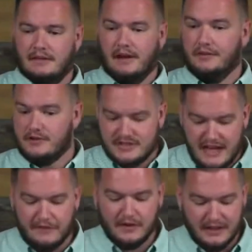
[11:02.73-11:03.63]
Now, there's
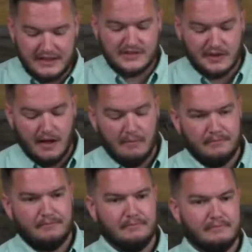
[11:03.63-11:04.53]
definitely
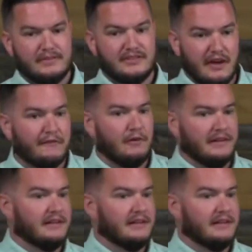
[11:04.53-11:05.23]
some suffering